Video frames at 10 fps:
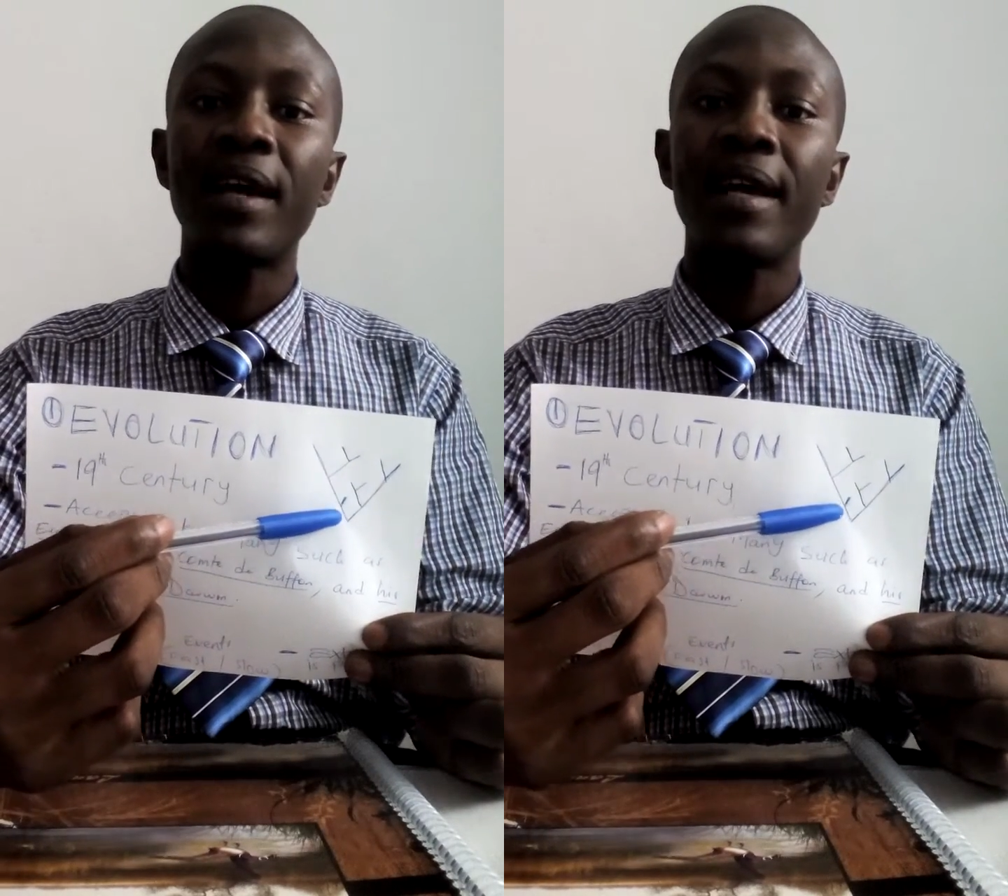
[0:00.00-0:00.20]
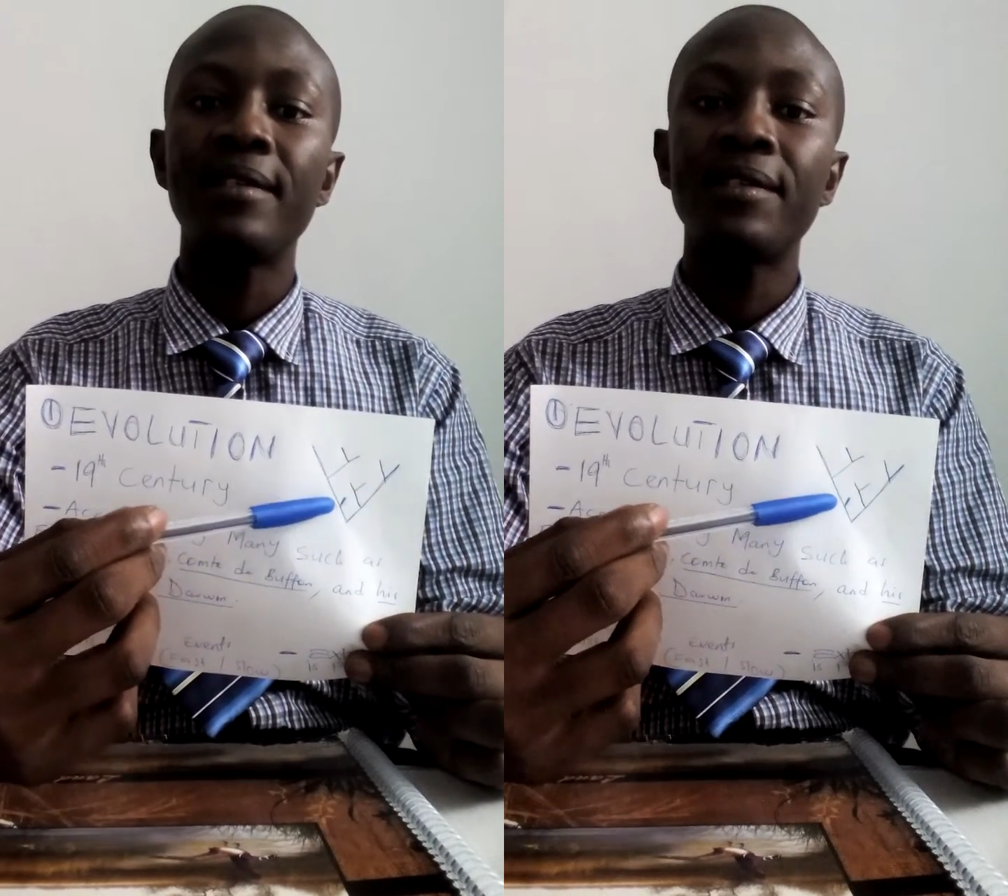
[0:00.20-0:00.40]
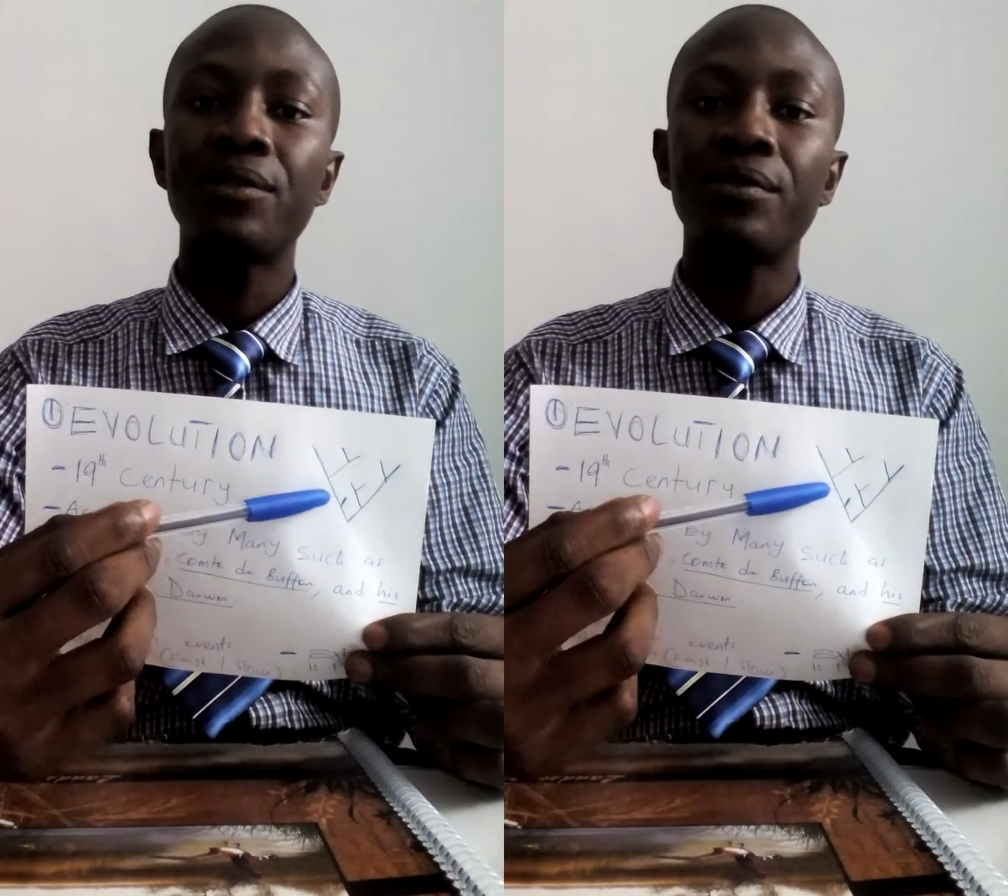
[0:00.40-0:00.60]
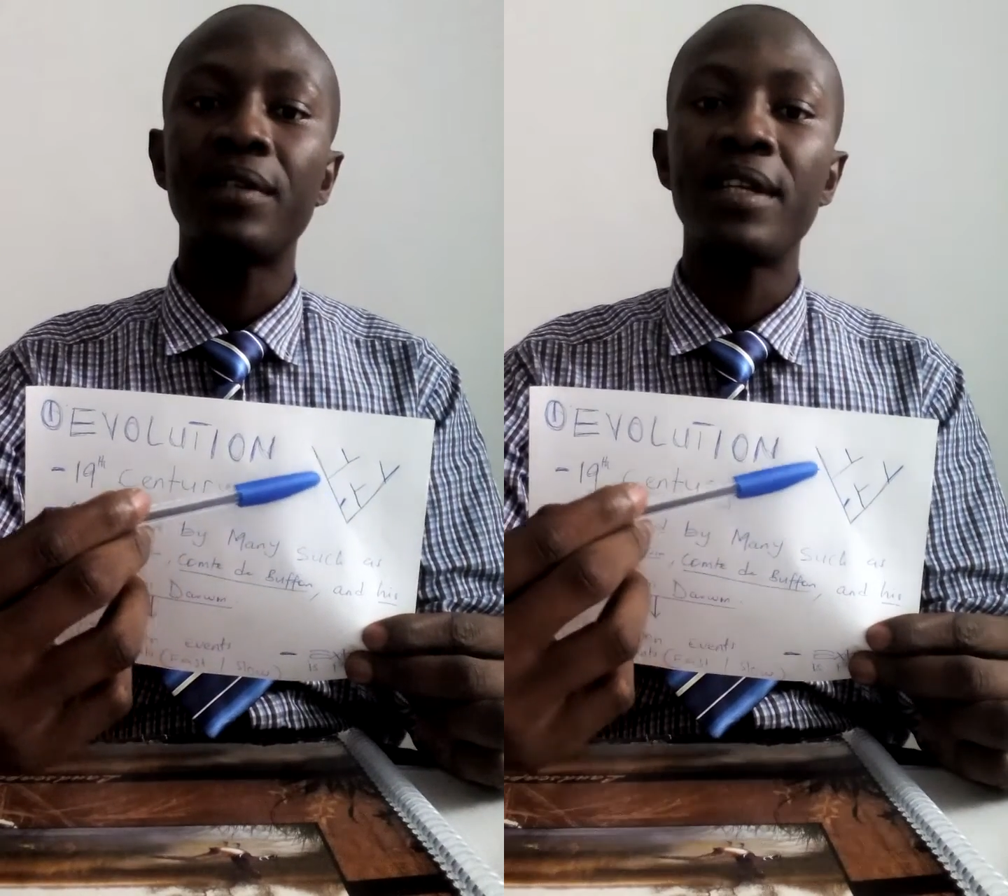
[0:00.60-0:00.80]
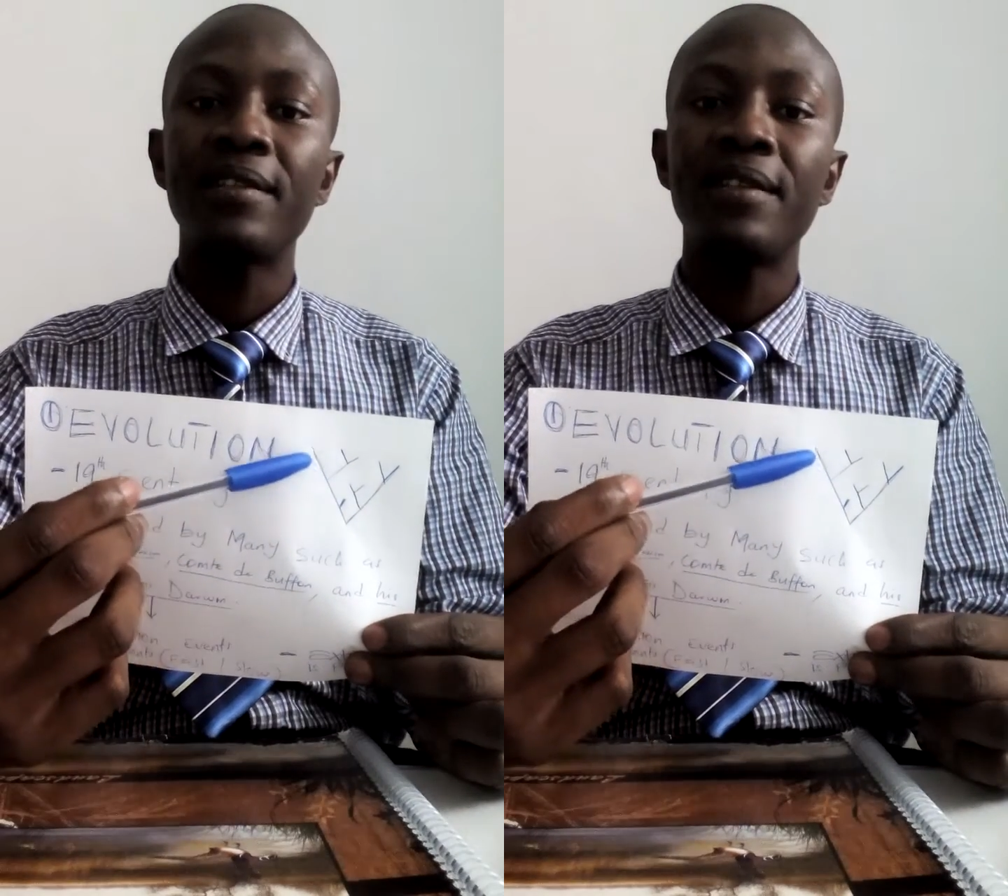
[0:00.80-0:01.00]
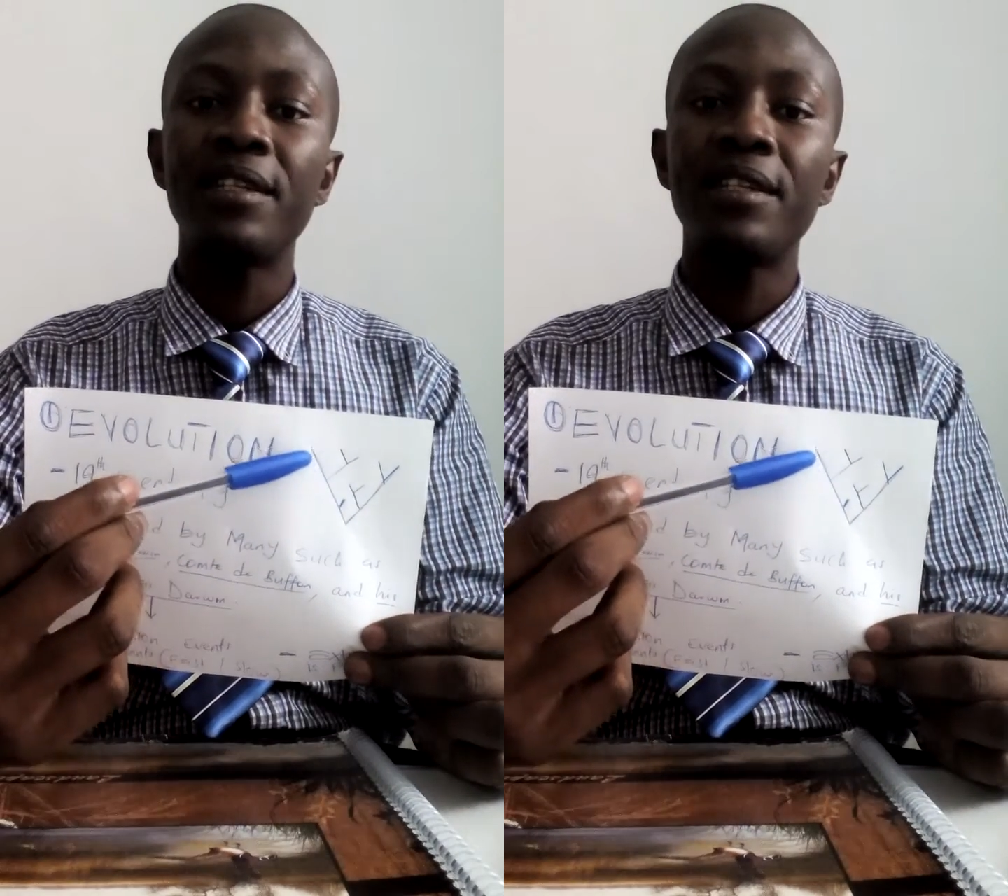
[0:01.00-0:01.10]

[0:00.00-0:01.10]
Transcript: rise to this